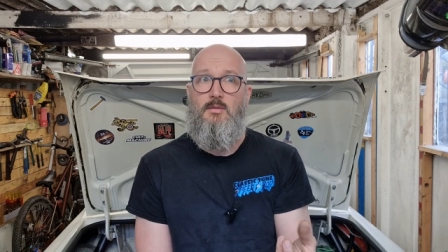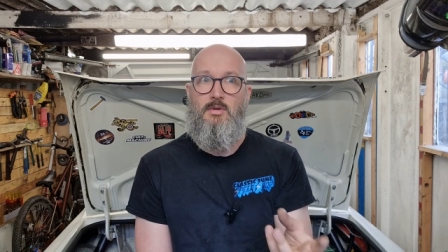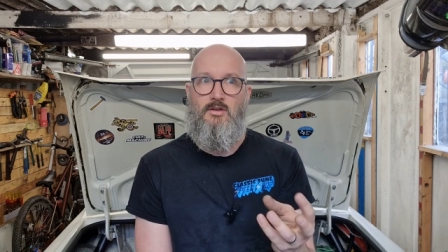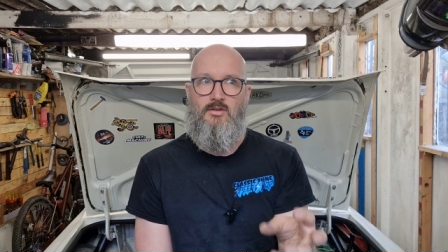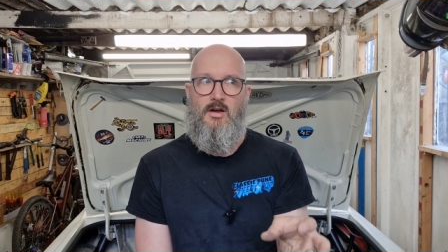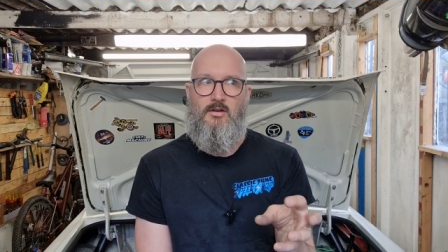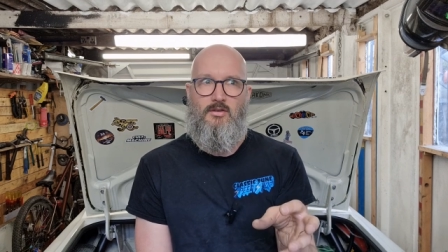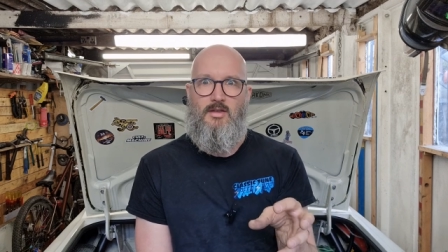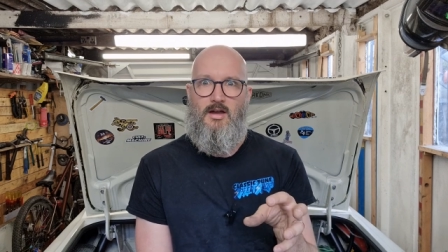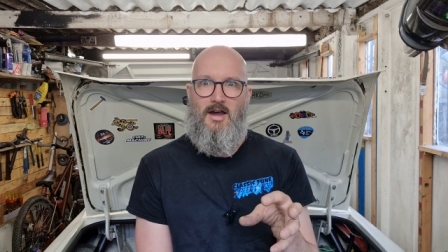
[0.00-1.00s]
But it's nice
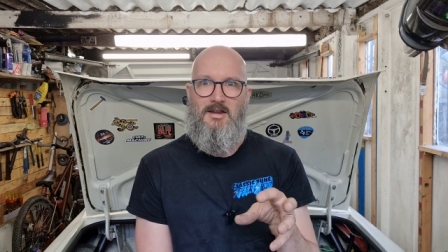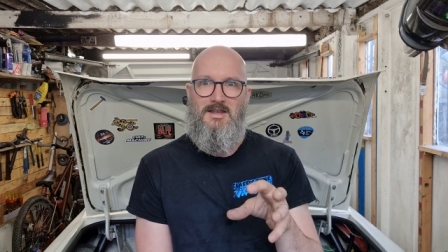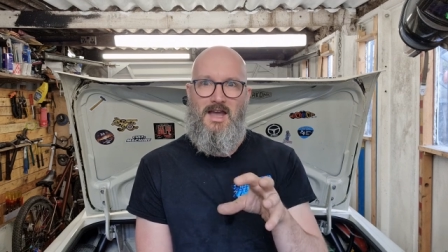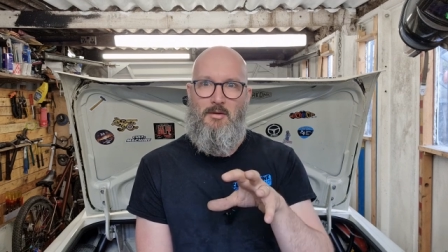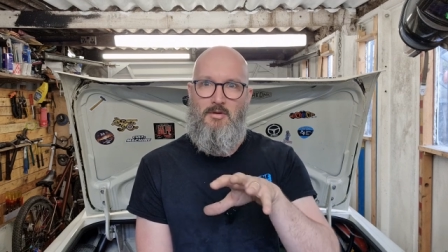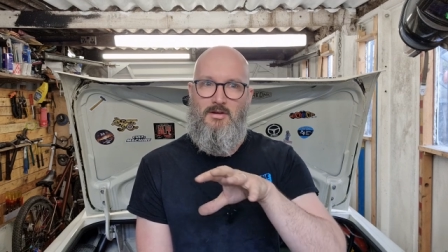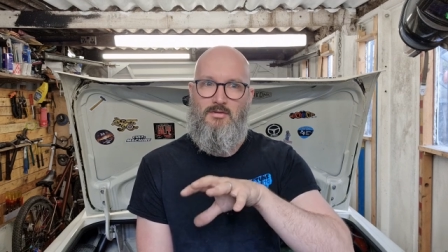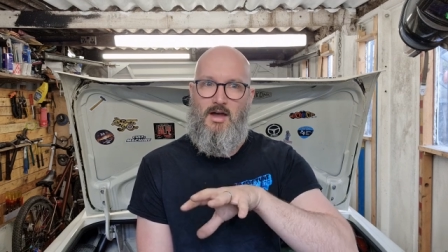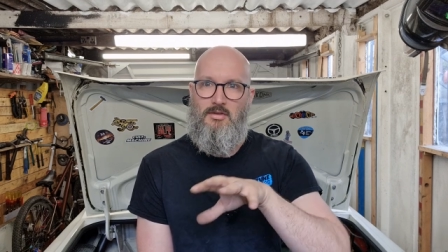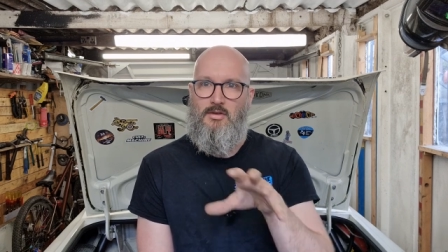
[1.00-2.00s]
that I can get rid
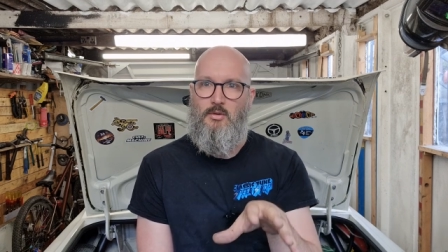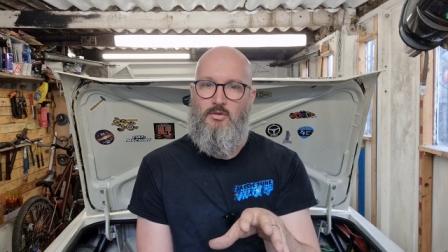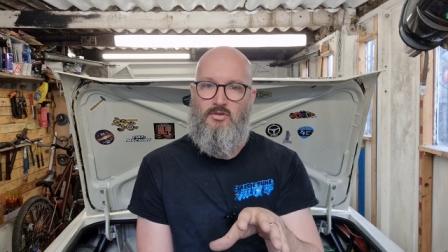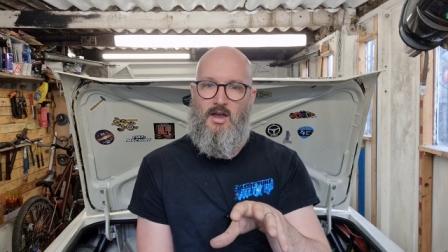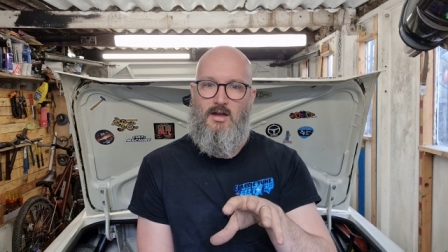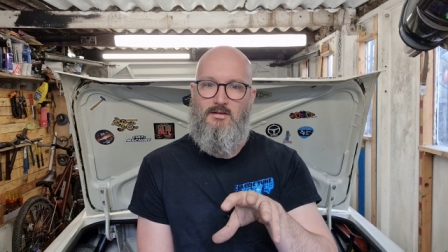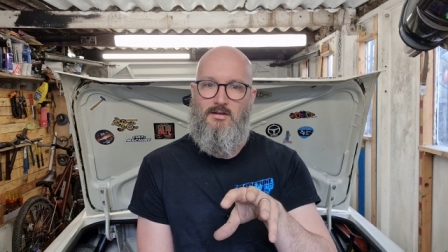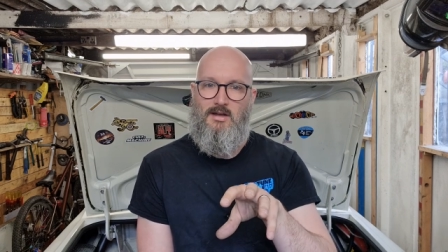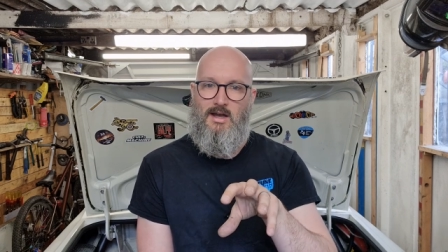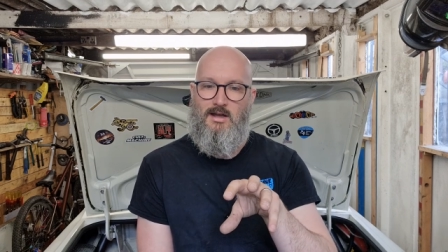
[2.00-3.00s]
of that thermostat
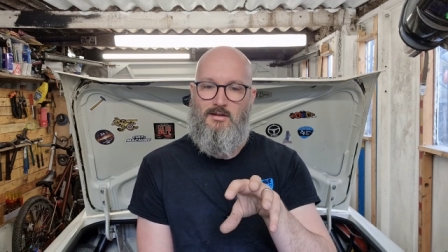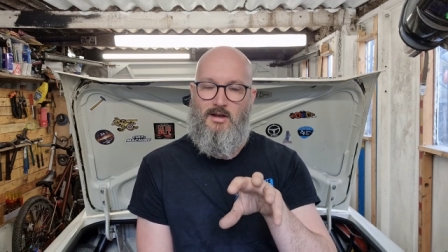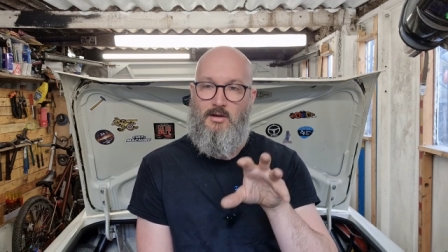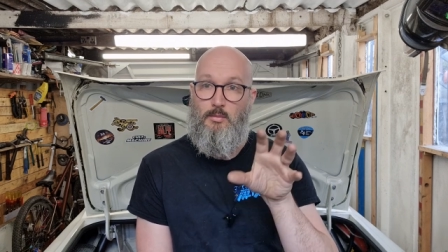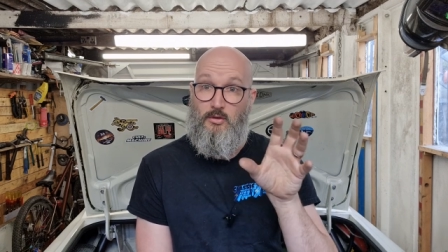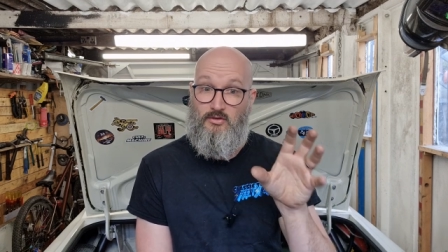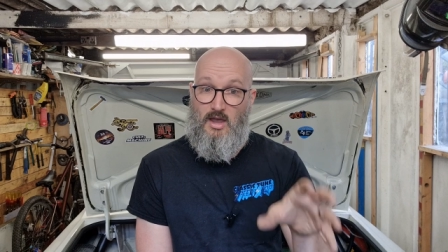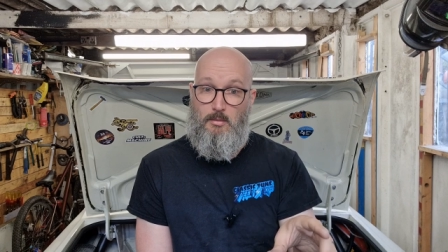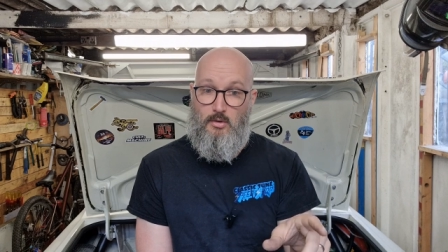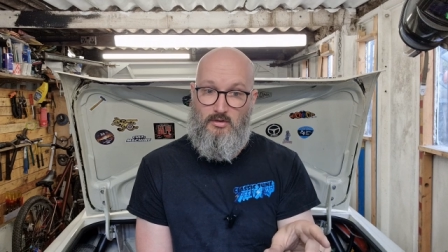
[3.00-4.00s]
and I can put a
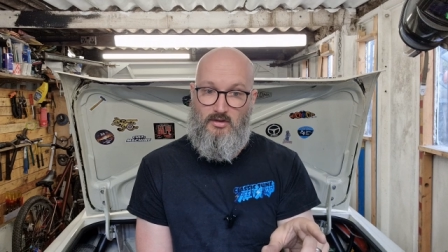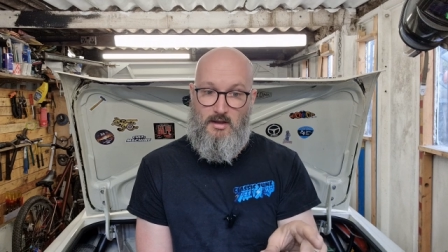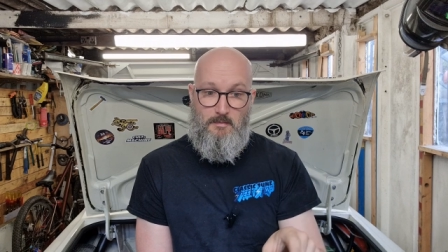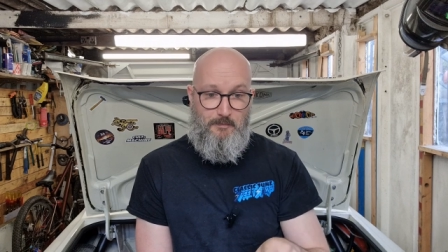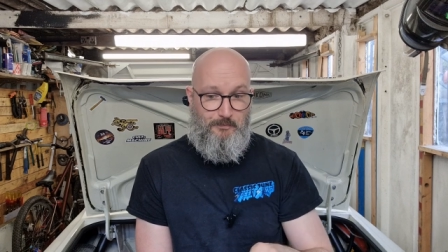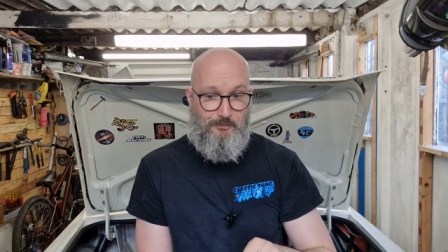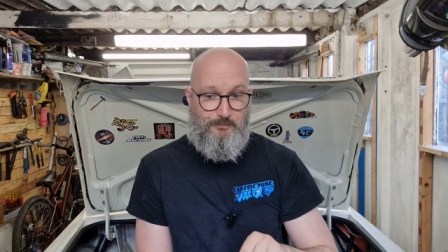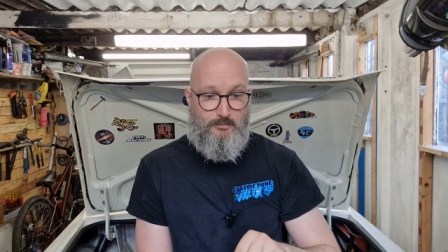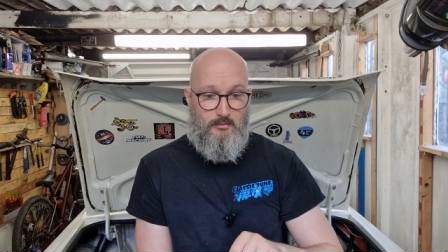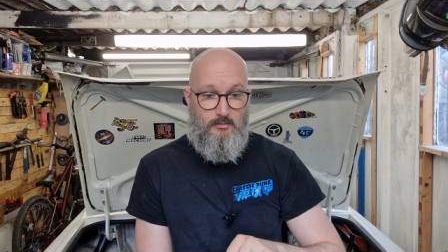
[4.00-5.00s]
set point in.
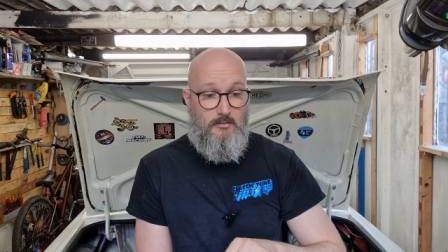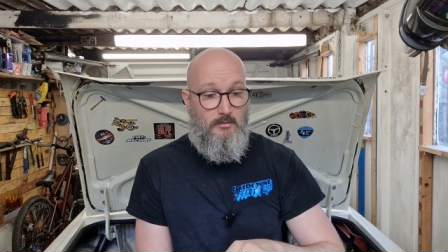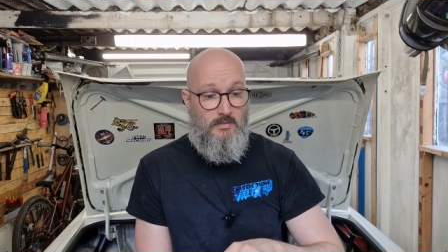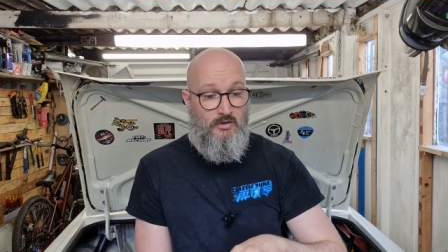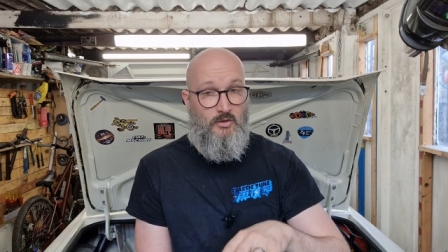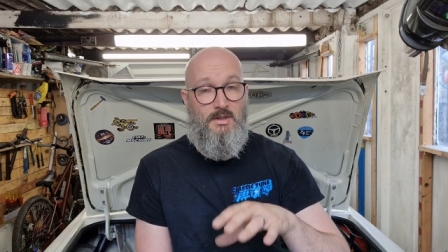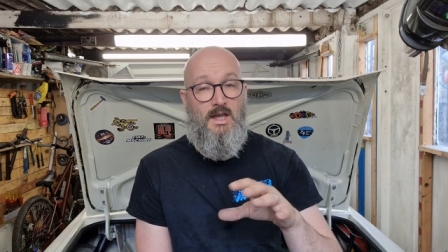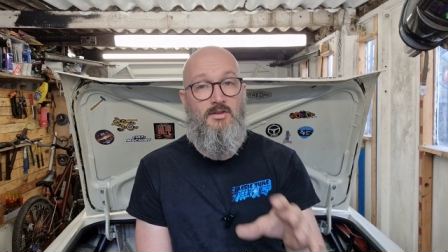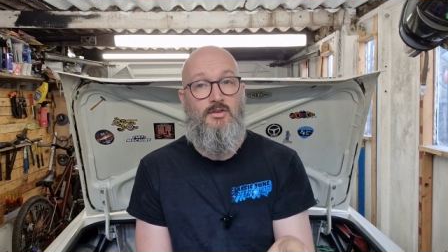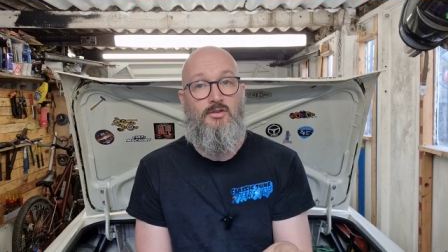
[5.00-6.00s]
So when the
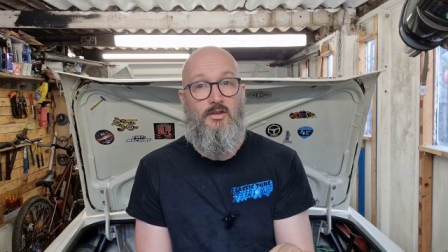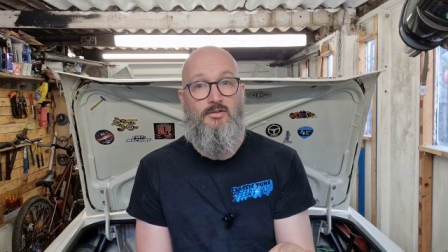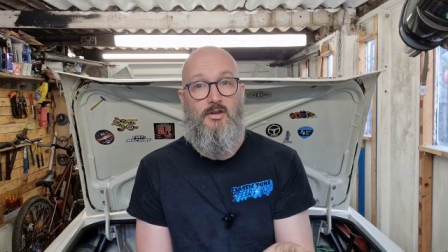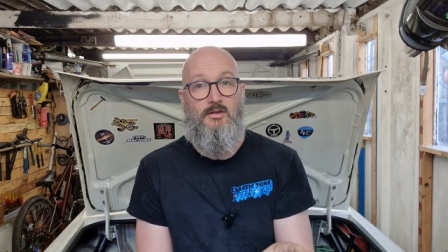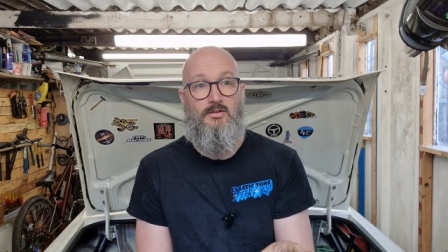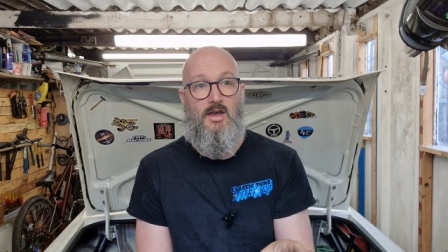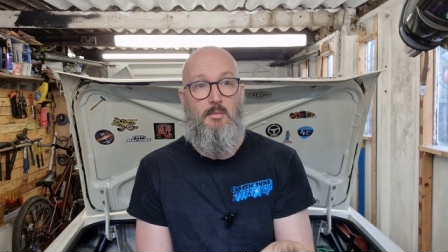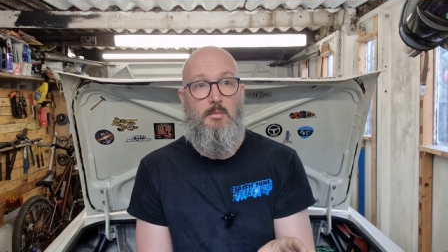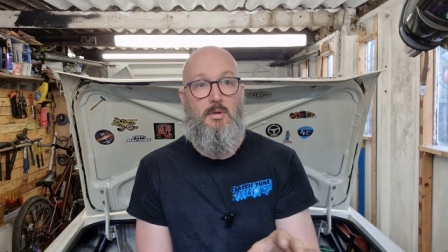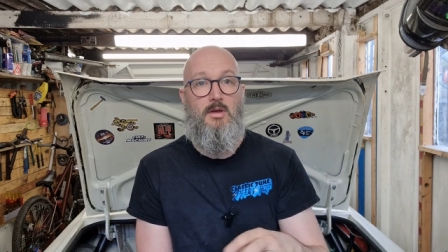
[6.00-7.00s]
engine's at a certain
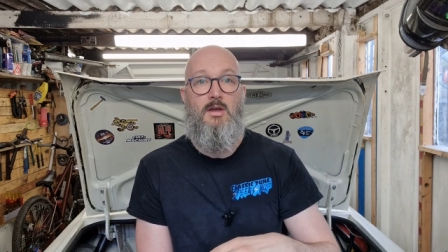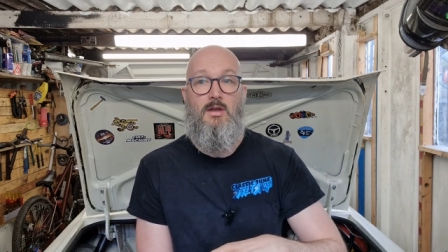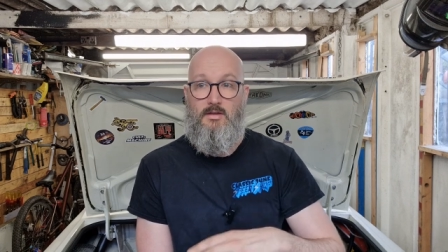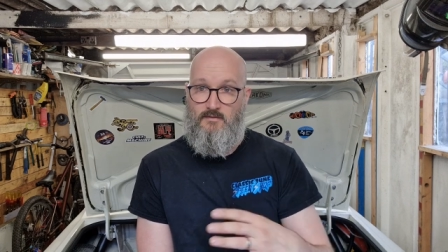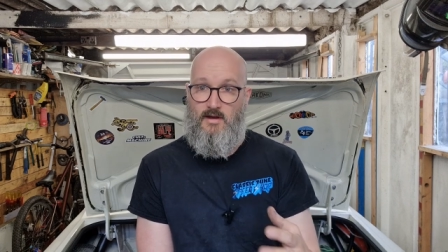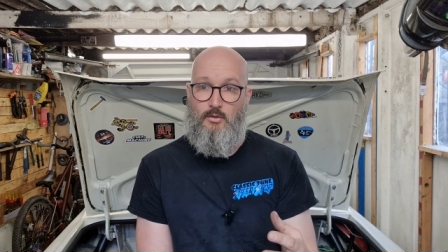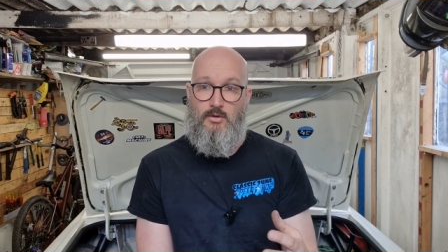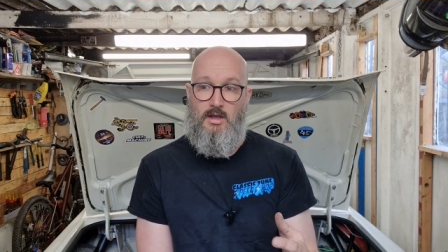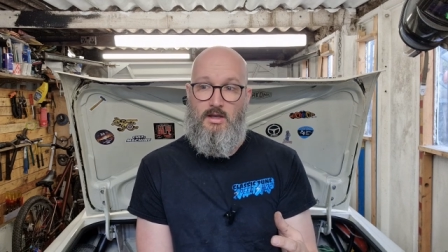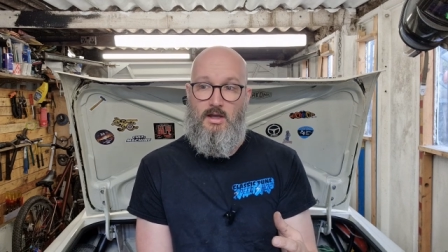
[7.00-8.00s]
temp, the fan will
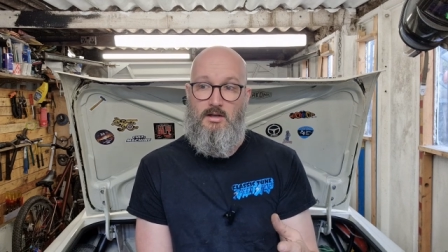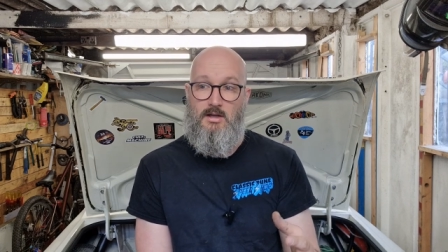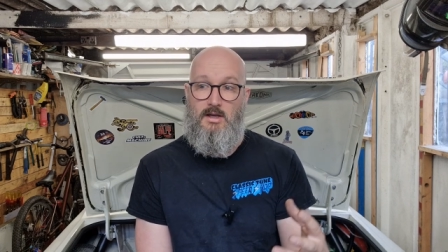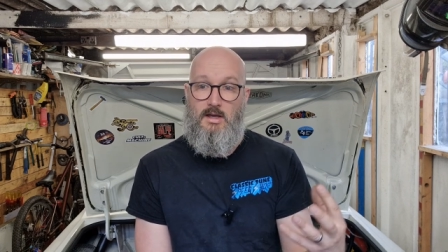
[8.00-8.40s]
kick in.